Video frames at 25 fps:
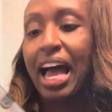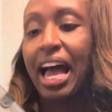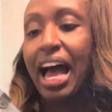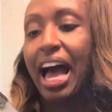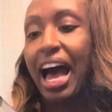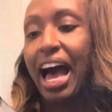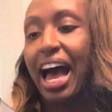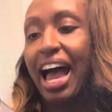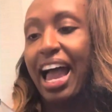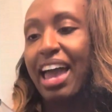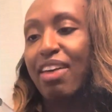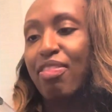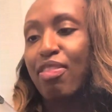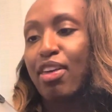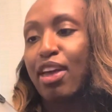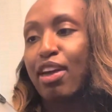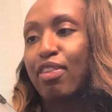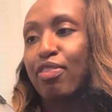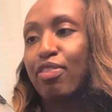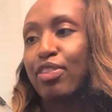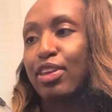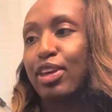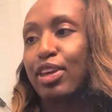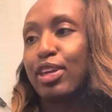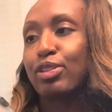I
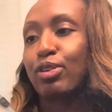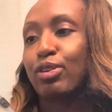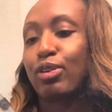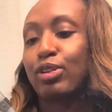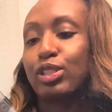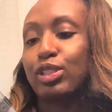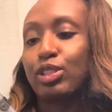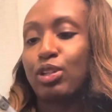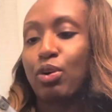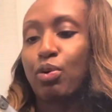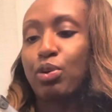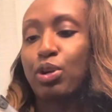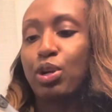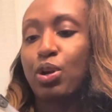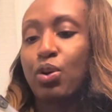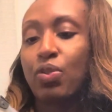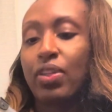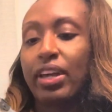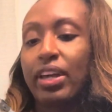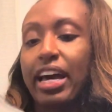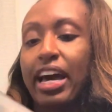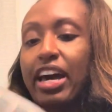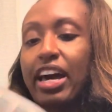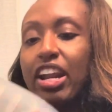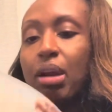think these are so cute. They
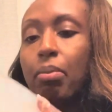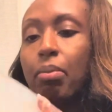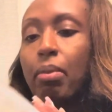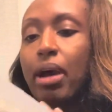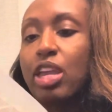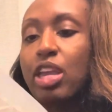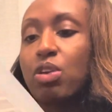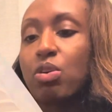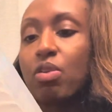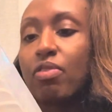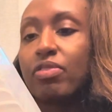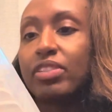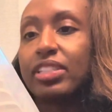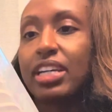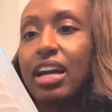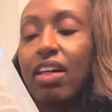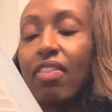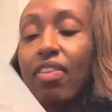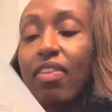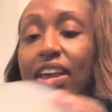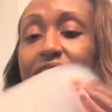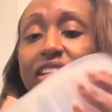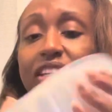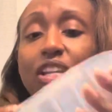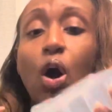kind of remind you of
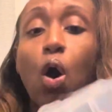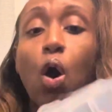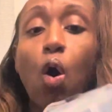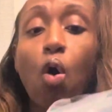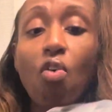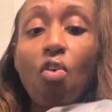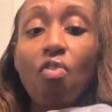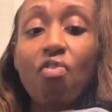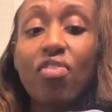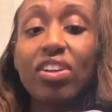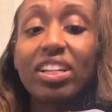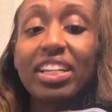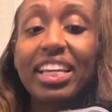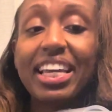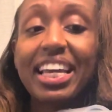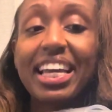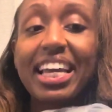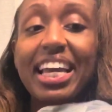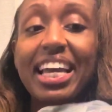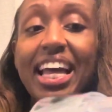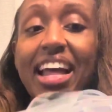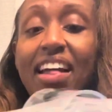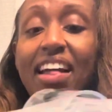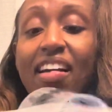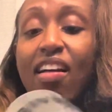jelly.
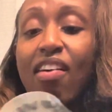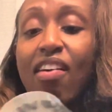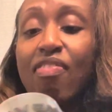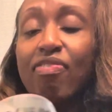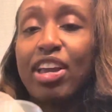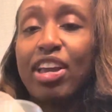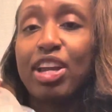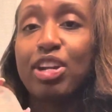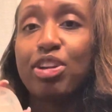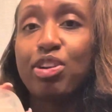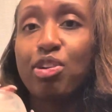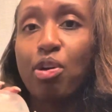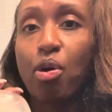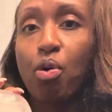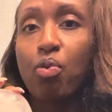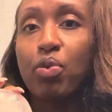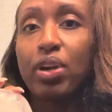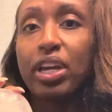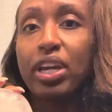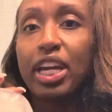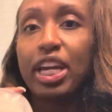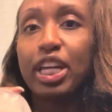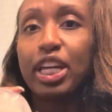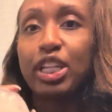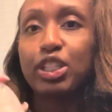Hopefully they don't
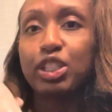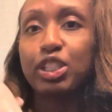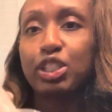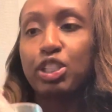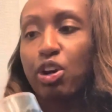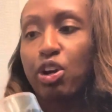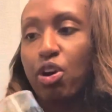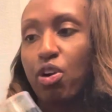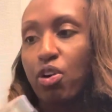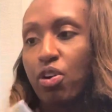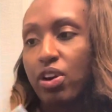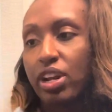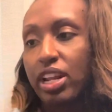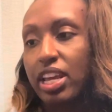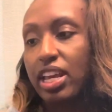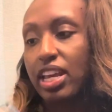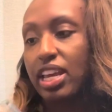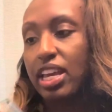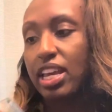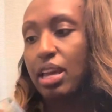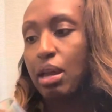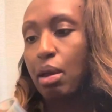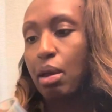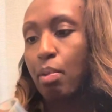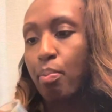get
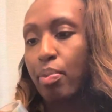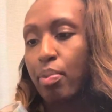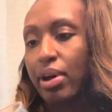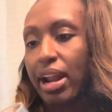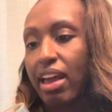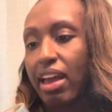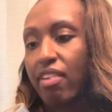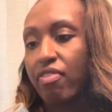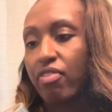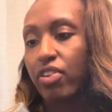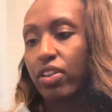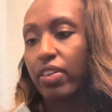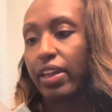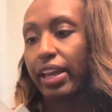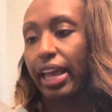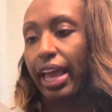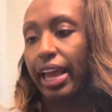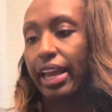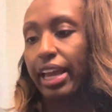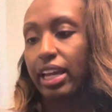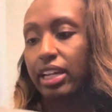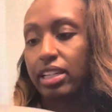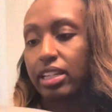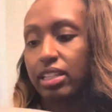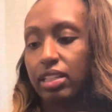dirty, but I feel like I
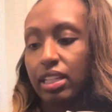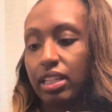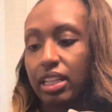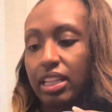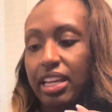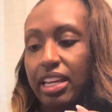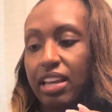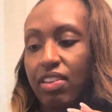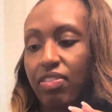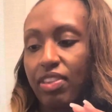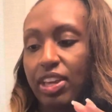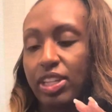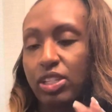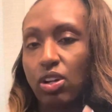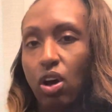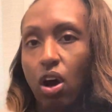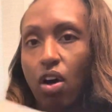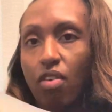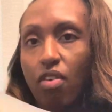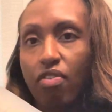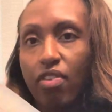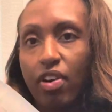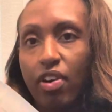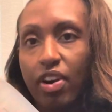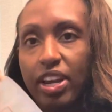could clean these
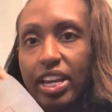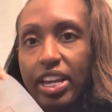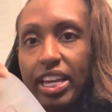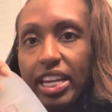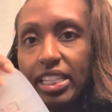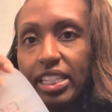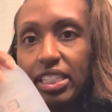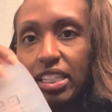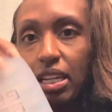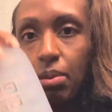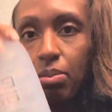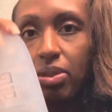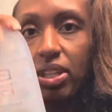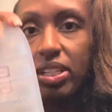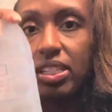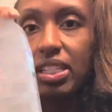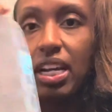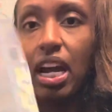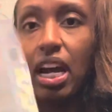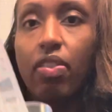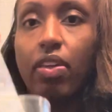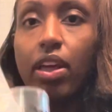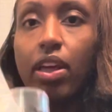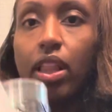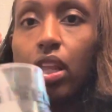off very easily. This is
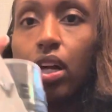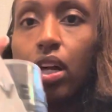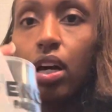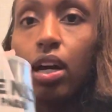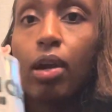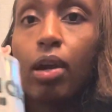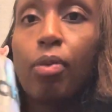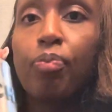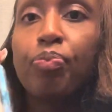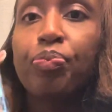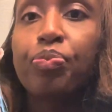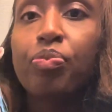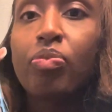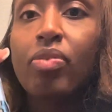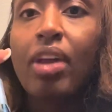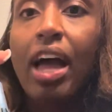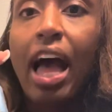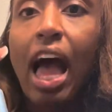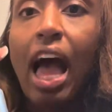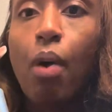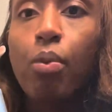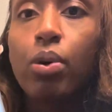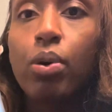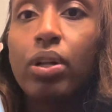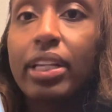how they look.
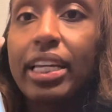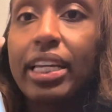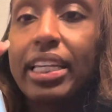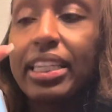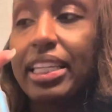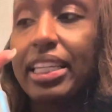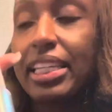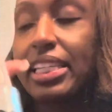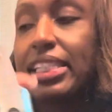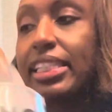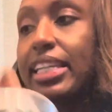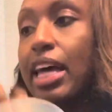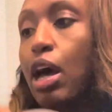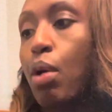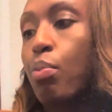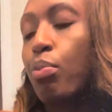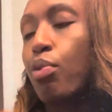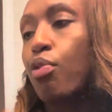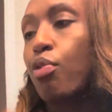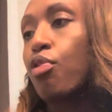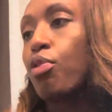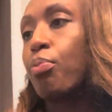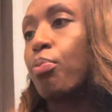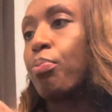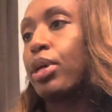I will link these down
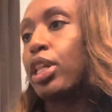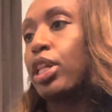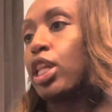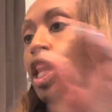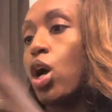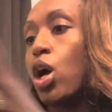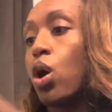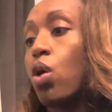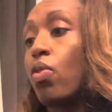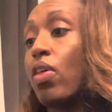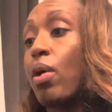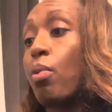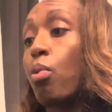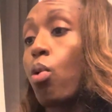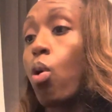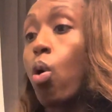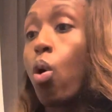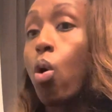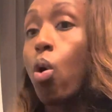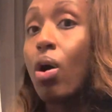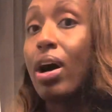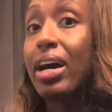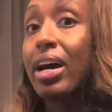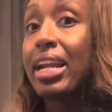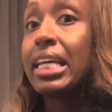below. They were
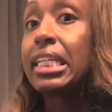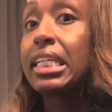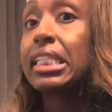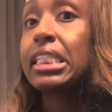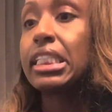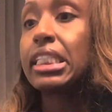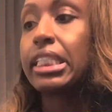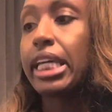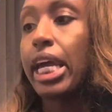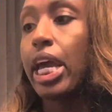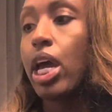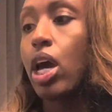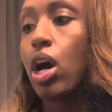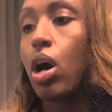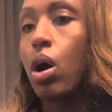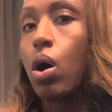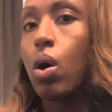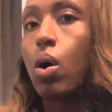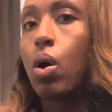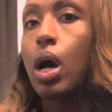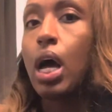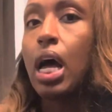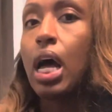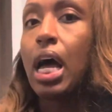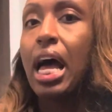on
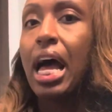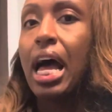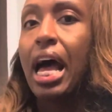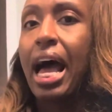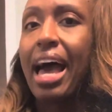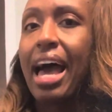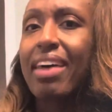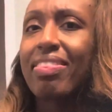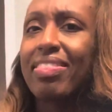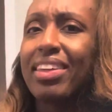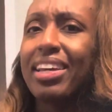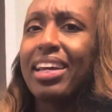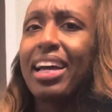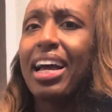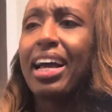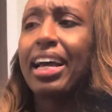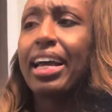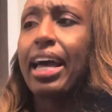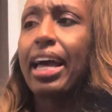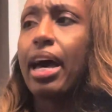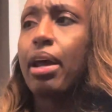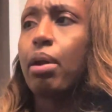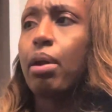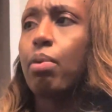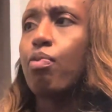sale. I think I
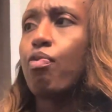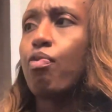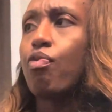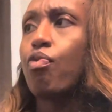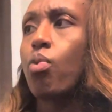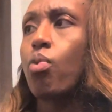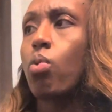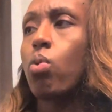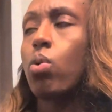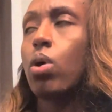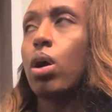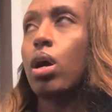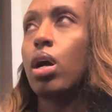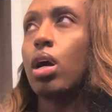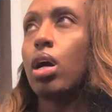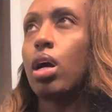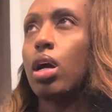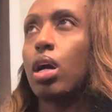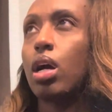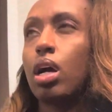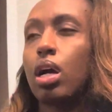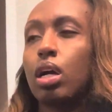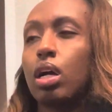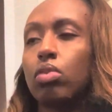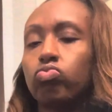got them
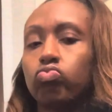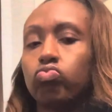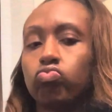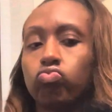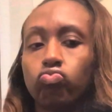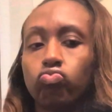for